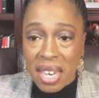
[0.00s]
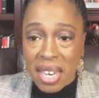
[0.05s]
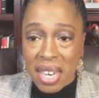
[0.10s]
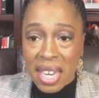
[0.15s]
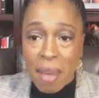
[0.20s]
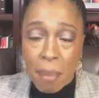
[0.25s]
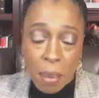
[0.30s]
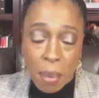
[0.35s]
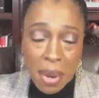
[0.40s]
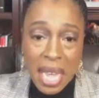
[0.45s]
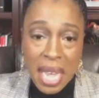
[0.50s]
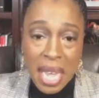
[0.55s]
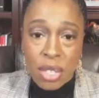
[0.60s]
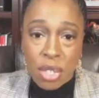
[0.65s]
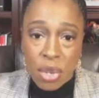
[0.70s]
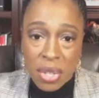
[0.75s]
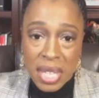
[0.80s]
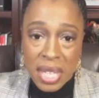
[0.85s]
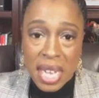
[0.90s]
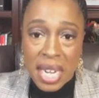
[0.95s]
la
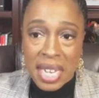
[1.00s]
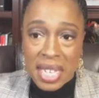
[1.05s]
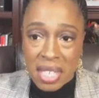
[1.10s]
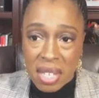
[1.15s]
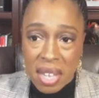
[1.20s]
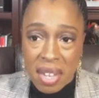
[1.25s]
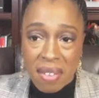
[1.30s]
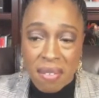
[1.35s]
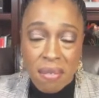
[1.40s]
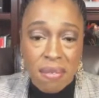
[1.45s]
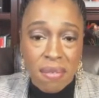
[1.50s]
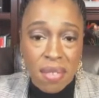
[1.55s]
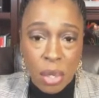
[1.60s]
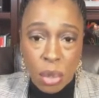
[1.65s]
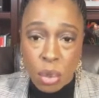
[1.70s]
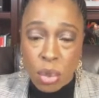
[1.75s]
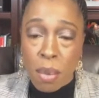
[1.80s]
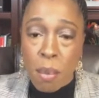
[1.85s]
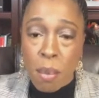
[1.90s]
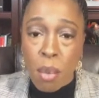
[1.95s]
propagación de este
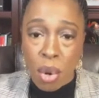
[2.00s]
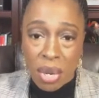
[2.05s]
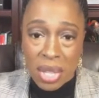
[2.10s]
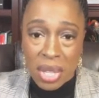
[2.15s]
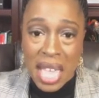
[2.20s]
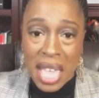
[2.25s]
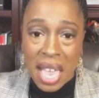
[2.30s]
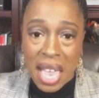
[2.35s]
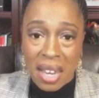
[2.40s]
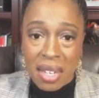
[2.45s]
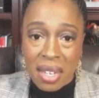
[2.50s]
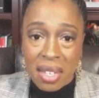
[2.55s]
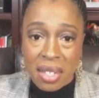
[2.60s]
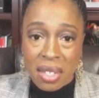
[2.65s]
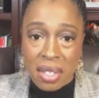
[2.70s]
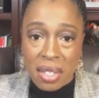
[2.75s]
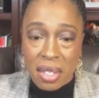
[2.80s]
virus mortal.